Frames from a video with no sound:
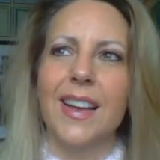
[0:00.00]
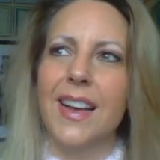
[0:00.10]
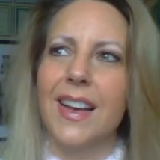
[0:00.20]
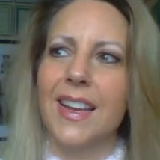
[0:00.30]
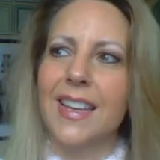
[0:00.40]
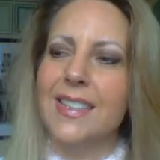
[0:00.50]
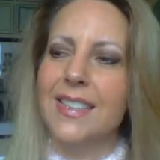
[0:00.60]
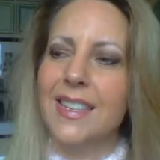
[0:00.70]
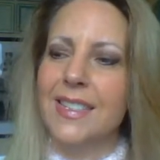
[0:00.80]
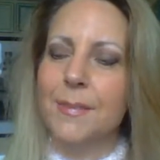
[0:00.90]
uh,
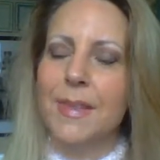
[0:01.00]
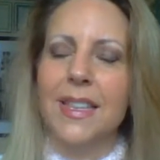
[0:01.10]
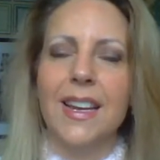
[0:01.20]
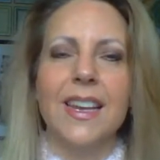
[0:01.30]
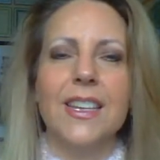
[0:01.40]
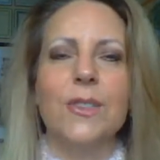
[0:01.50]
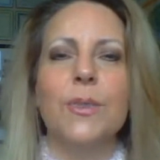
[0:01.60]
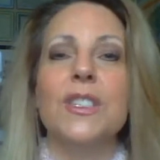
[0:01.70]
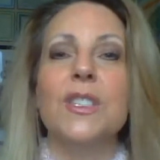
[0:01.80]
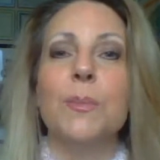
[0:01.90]
it's, it's something that I get
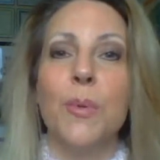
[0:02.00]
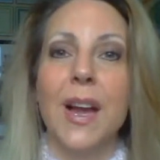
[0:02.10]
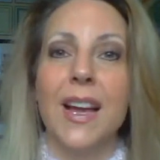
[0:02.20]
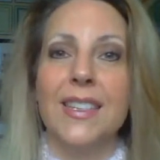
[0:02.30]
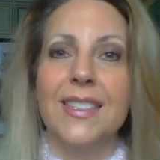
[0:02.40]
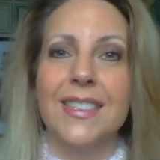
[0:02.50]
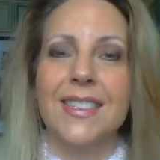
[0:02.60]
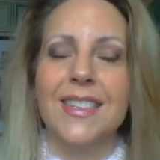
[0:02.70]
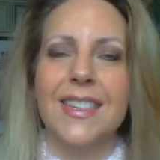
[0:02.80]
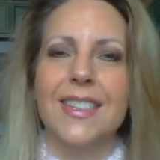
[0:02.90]
to express.